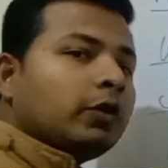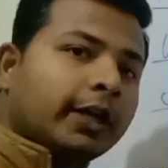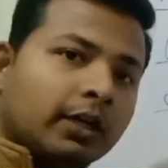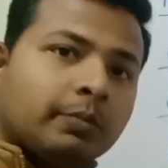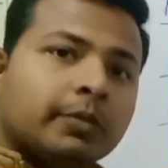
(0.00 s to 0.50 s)

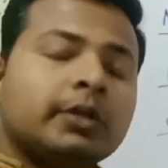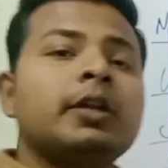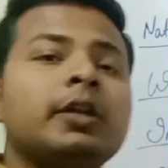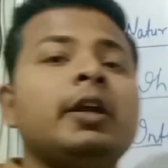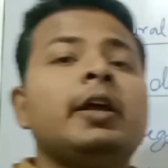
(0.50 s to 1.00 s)
of
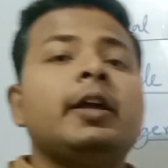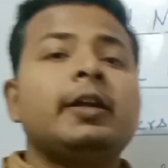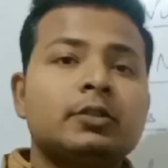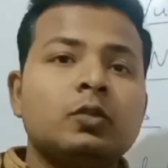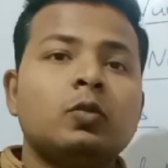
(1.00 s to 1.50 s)

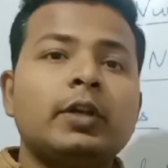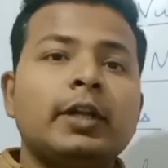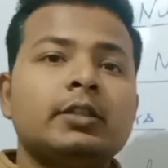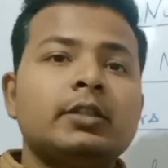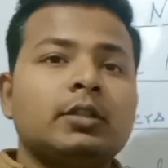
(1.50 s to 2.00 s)
counting
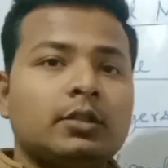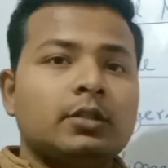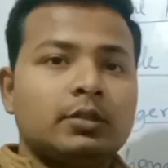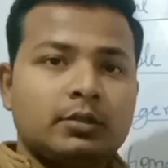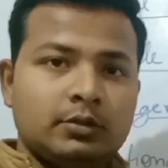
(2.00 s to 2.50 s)
numbers
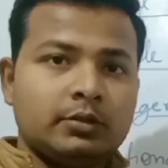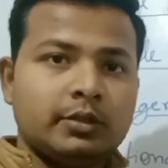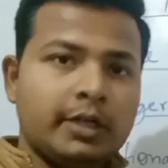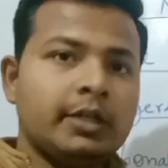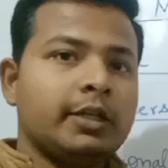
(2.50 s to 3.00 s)
is known
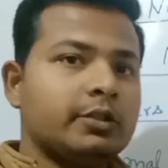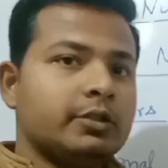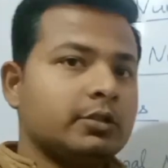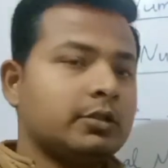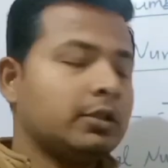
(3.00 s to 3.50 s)
as
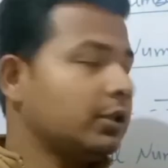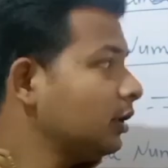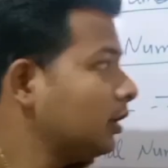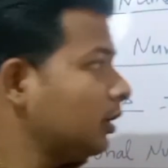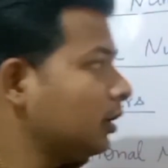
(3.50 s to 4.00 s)

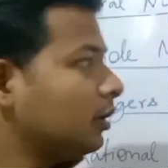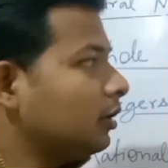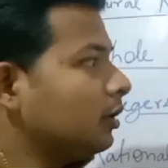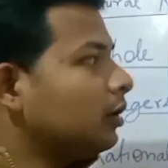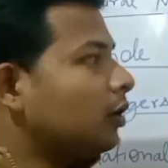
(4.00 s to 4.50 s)

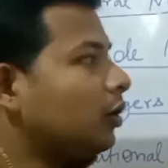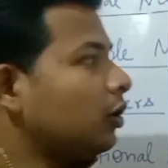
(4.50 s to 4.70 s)
integers.